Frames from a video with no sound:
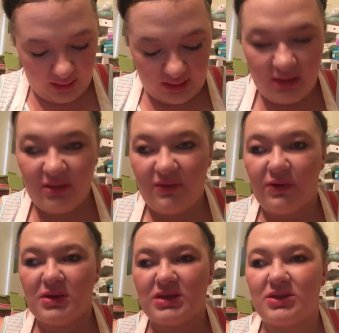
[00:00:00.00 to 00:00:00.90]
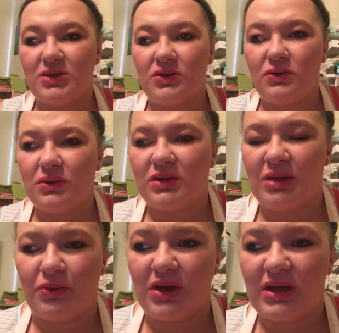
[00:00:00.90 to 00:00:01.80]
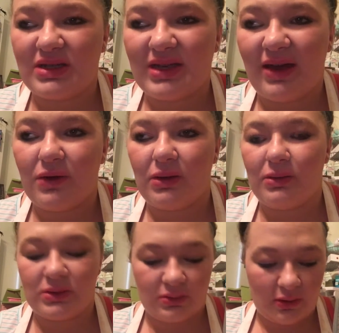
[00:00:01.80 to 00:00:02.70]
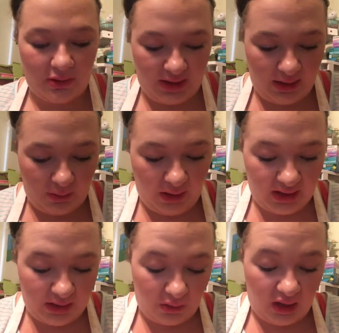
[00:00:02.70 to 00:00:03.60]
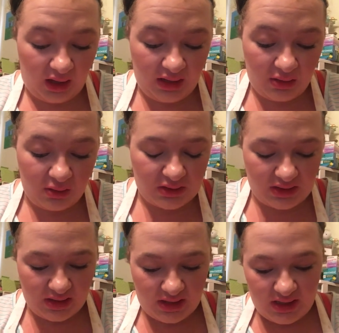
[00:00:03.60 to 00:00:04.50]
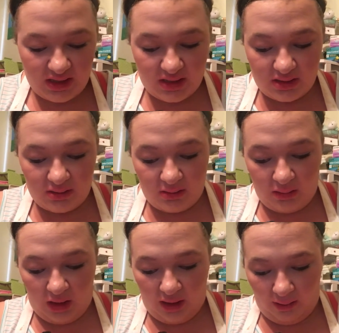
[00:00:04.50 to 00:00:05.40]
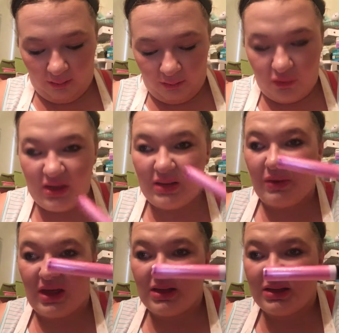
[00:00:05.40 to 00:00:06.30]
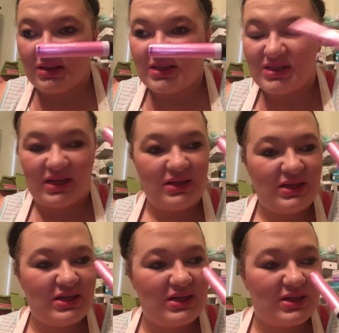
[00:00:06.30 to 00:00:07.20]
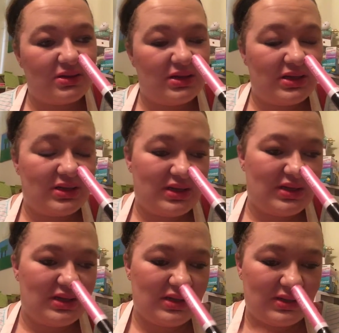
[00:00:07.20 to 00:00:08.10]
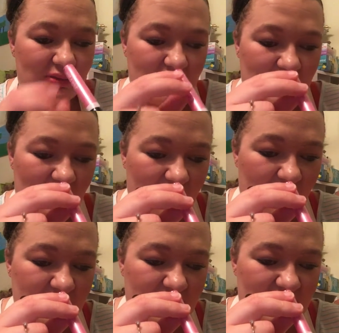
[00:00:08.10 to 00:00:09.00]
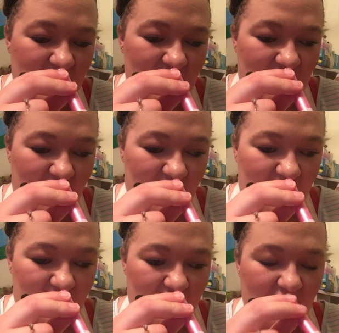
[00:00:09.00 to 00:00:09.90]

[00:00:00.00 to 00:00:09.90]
Now, the first two lip products I ever owned were the Wet n Wild Pretty Pink Sinless. It's called Sinless